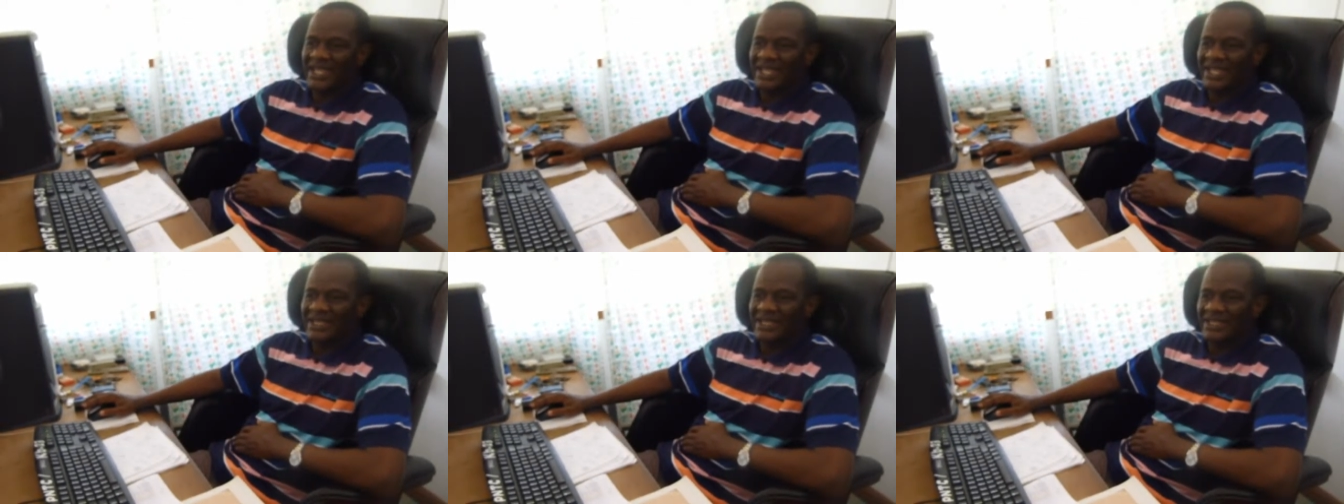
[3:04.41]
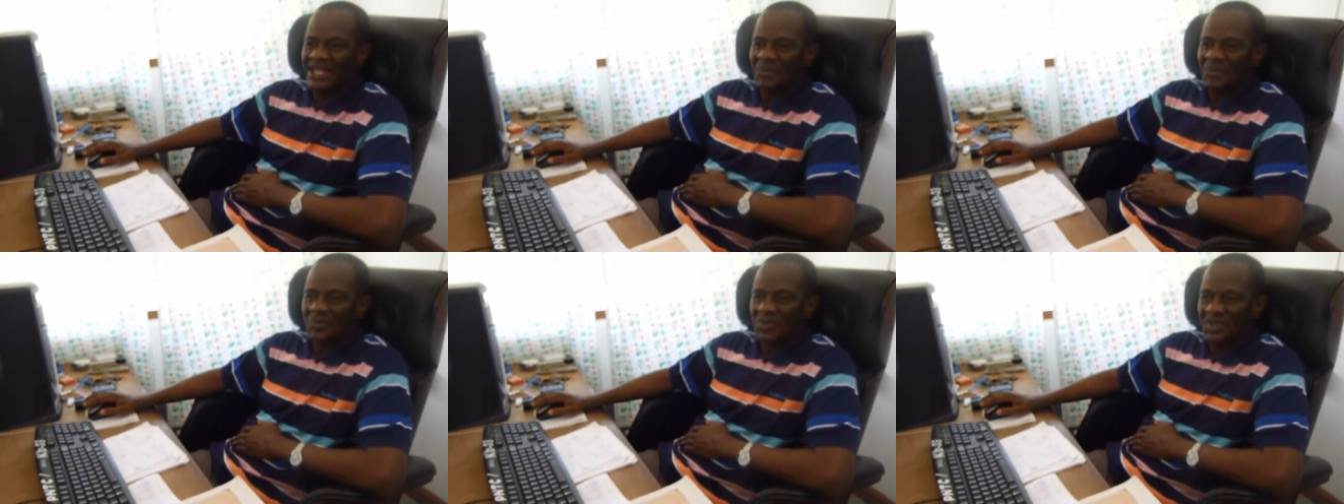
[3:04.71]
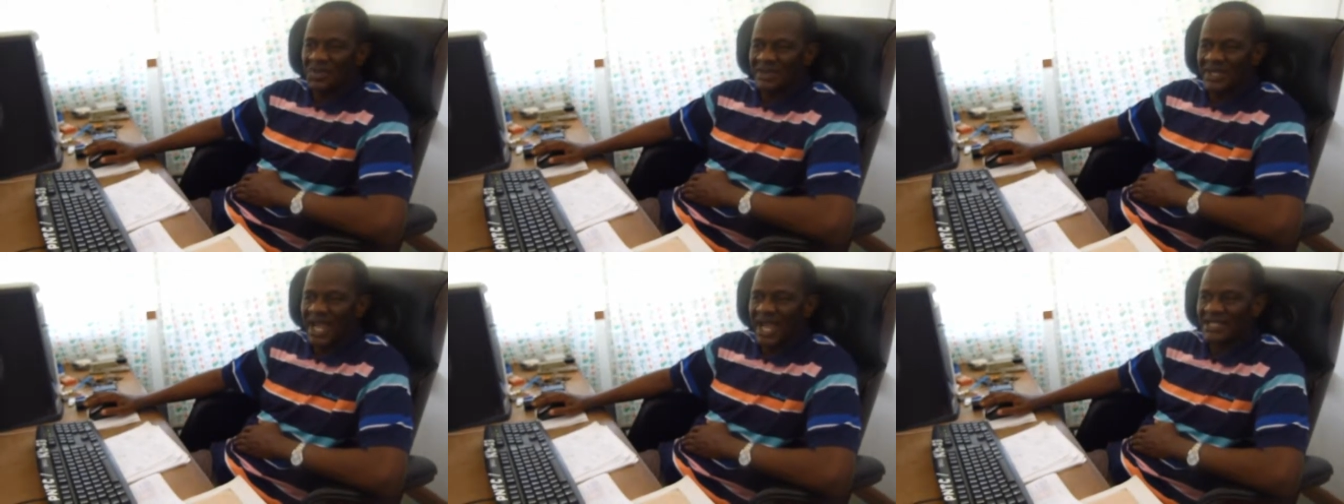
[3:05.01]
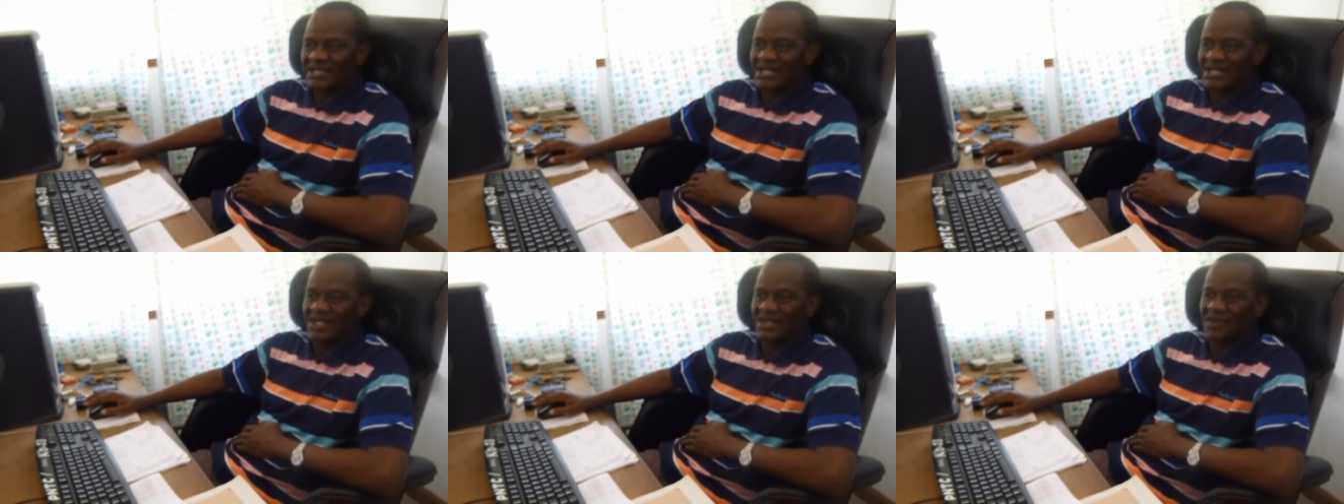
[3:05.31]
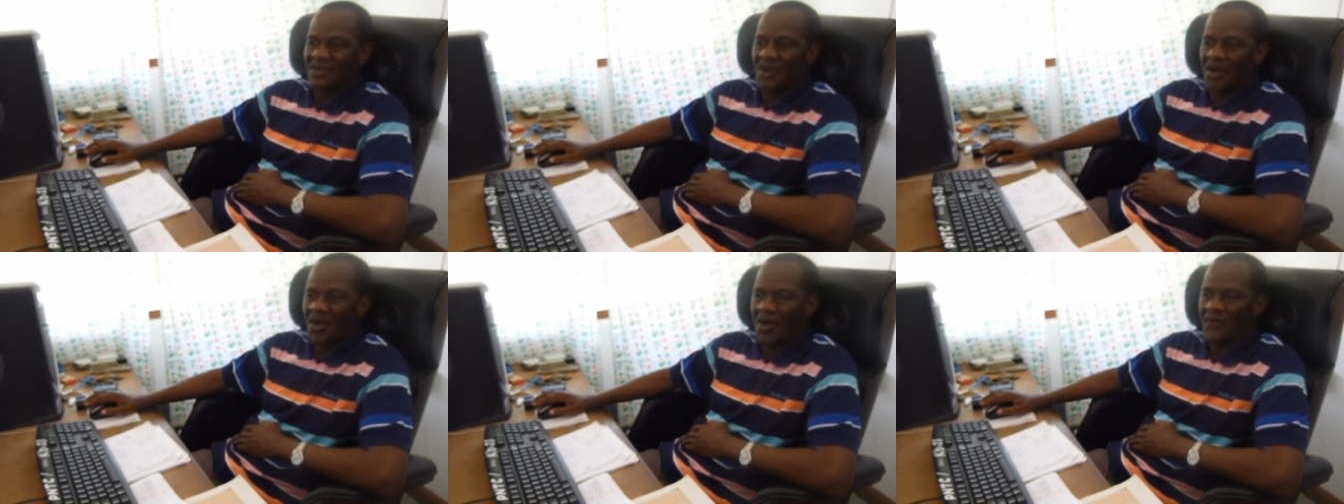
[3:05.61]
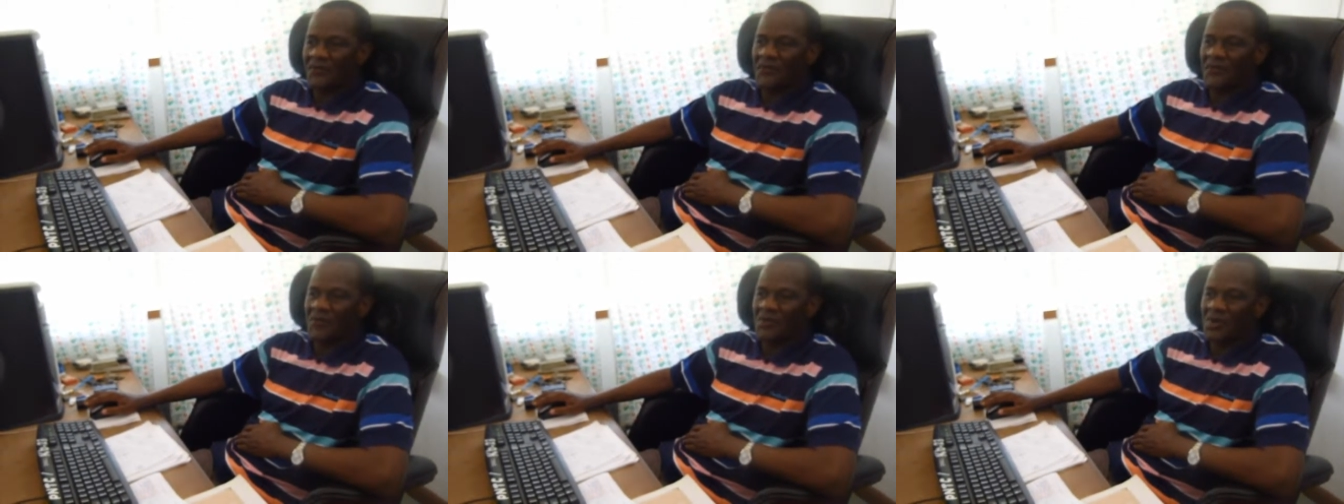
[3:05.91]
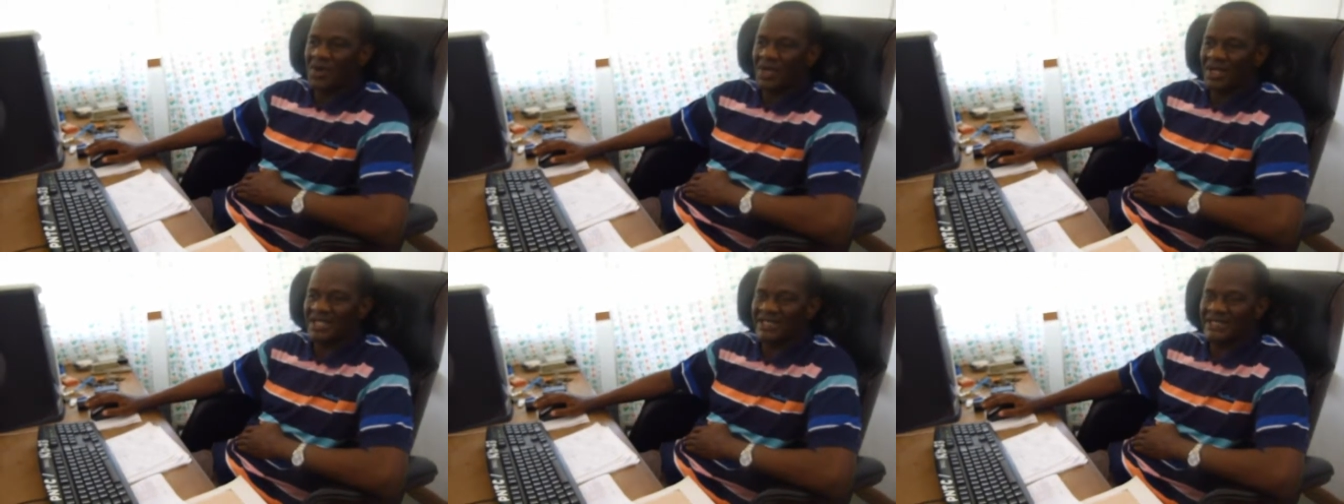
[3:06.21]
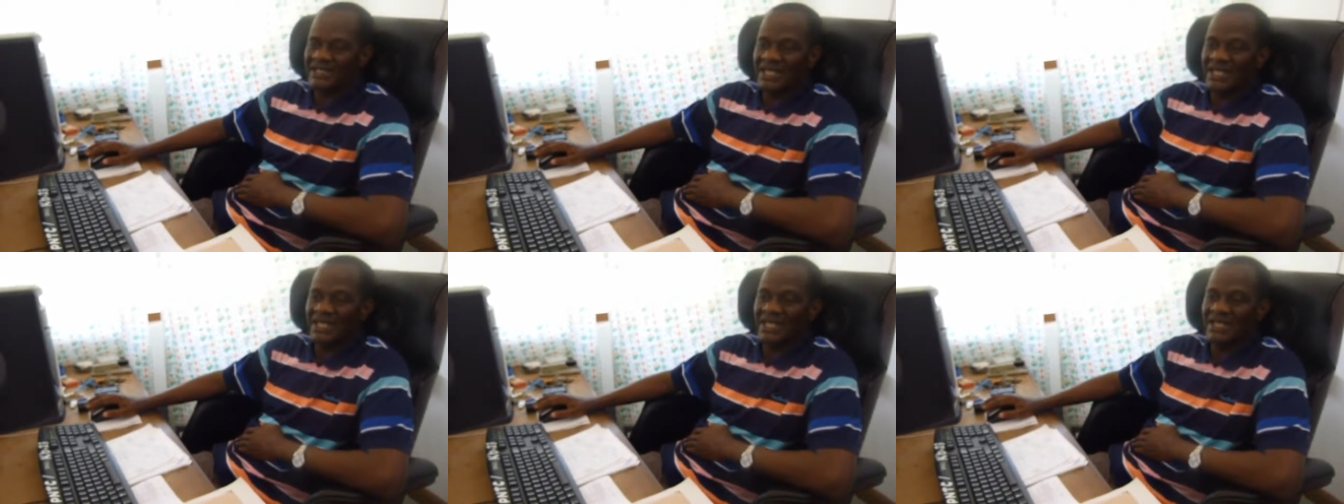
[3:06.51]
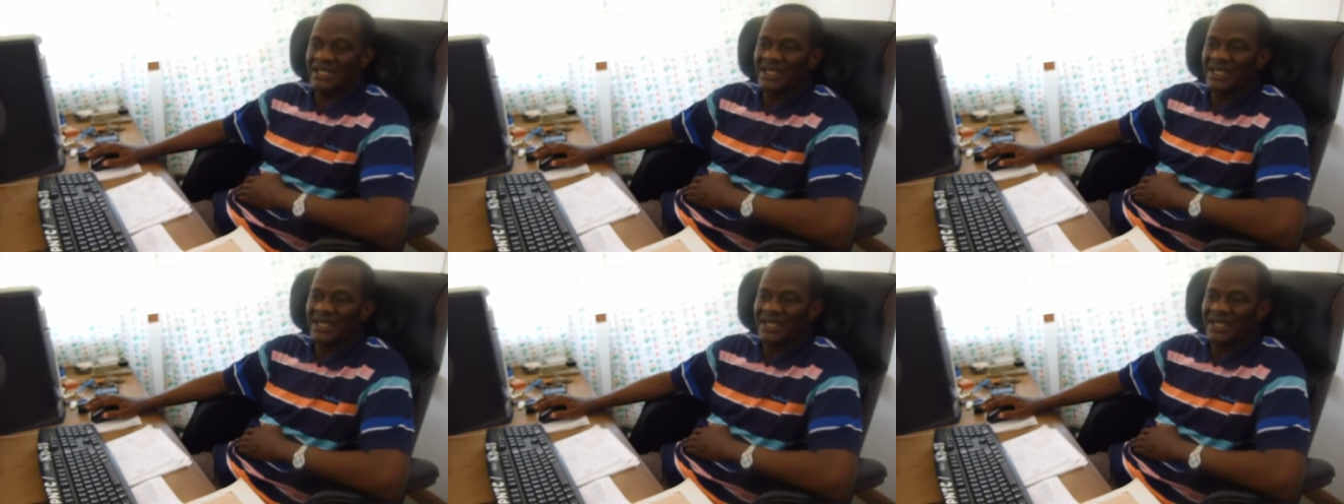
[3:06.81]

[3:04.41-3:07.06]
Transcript: in the production of quality